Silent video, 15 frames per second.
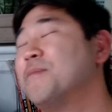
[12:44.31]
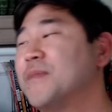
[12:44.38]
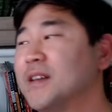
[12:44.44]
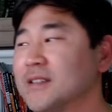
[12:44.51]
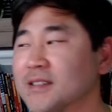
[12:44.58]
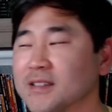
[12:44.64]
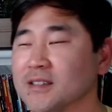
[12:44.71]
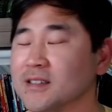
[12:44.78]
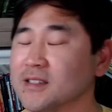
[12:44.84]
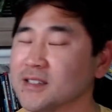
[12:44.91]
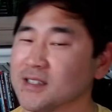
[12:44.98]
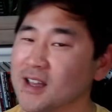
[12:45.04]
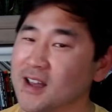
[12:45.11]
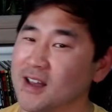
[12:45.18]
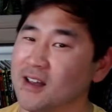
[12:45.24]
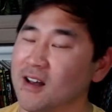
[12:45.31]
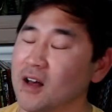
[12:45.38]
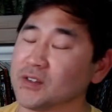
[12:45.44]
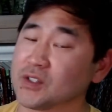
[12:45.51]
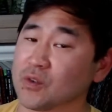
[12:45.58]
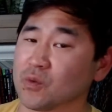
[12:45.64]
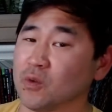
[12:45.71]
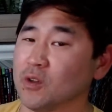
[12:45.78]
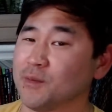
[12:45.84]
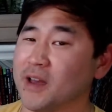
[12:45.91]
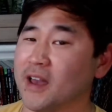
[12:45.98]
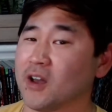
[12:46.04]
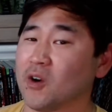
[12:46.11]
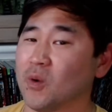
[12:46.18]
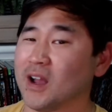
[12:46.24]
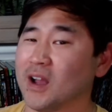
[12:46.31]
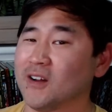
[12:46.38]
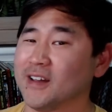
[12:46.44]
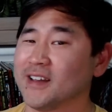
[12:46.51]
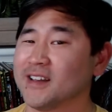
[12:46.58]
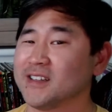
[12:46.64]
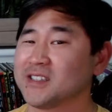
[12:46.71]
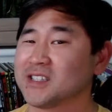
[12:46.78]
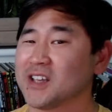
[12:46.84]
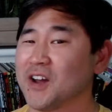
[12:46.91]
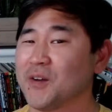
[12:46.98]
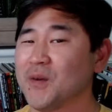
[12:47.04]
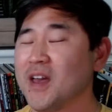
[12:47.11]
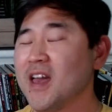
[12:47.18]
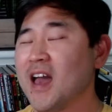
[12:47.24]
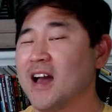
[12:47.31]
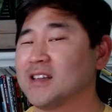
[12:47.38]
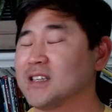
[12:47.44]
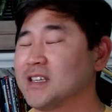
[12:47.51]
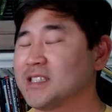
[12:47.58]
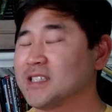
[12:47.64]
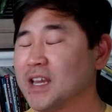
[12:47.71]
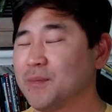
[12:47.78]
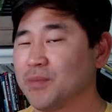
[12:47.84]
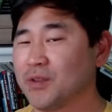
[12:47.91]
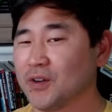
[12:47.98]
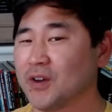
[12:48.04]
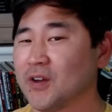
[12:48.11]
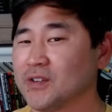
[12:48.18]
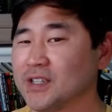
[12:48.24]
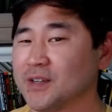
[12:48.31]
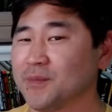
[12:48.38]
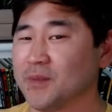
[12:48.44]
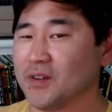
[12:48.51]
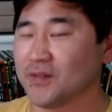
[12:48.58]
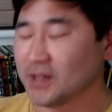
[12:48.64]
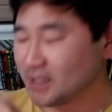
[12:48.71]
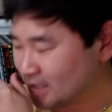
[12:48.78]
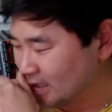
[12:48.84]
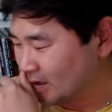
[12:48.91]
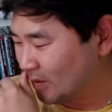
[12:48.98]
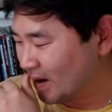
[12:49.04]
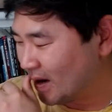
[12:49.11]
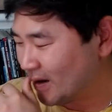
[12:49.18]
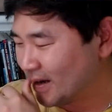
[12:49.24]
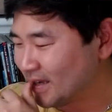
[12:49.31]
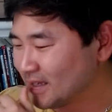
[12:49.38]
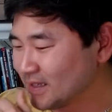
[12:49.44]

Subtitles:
This is also ruled by Aquarius. So as I said, Pluto did move into Aquarius.